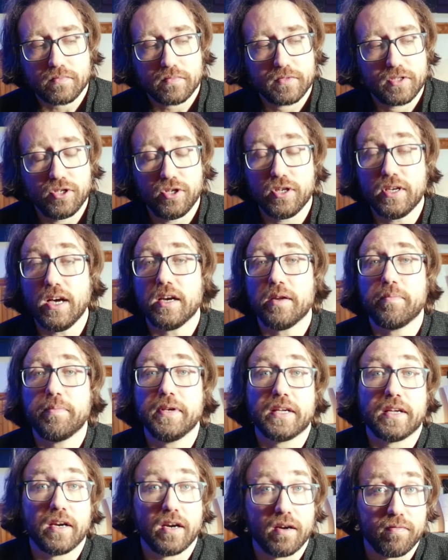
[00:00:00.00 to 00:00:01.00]
You got to be
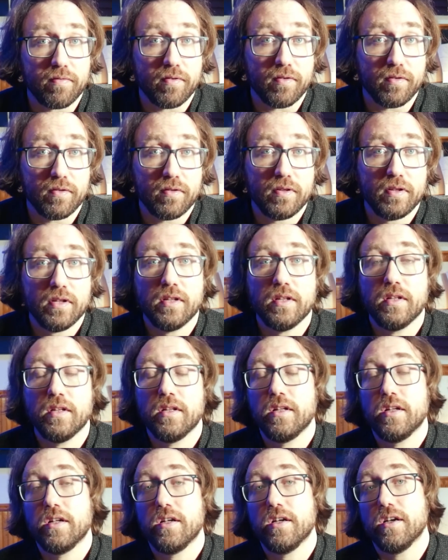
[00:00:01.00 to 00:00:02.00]
careful
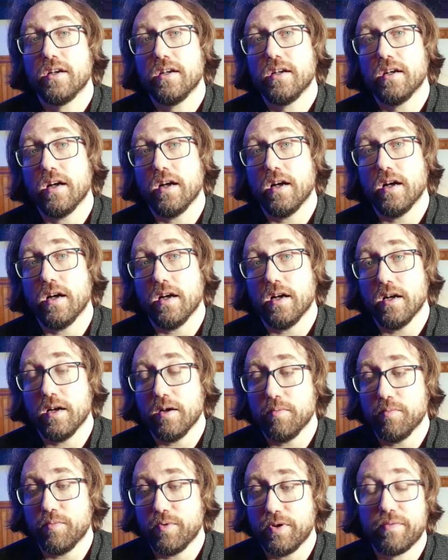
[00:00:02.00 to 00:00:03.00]

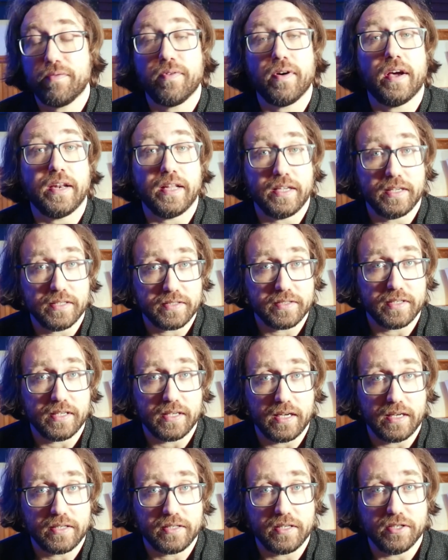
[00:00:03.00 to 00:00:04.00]
when finding a
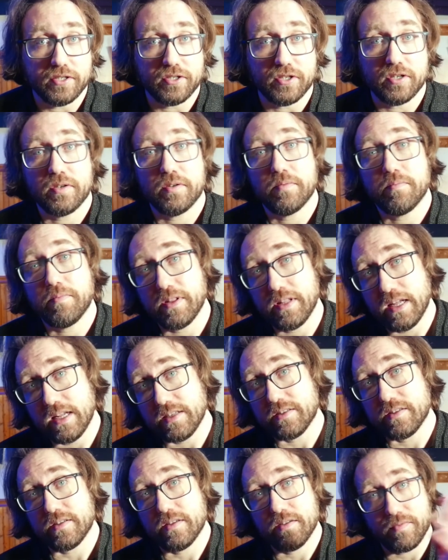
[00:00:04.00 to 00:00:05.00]
singing teacher. But
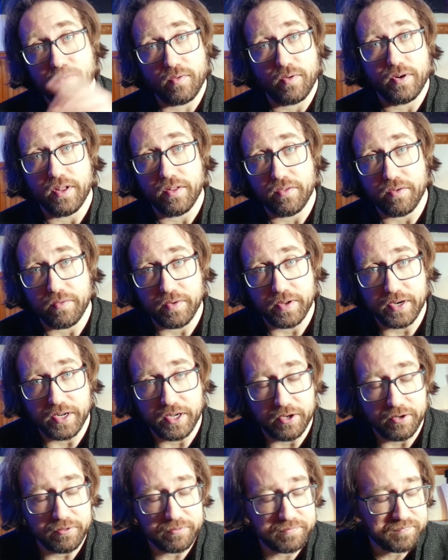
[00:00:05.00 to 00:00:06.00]
that's for another
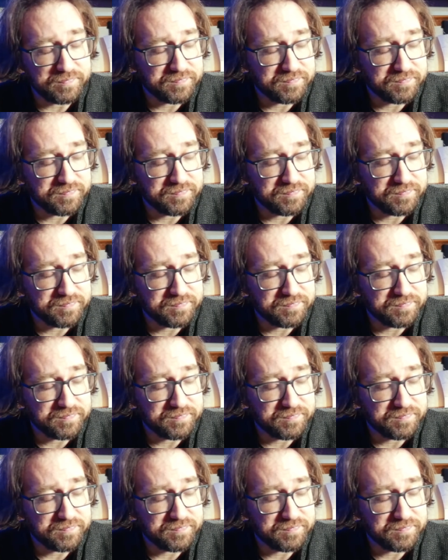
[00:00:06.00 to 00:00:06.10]
video.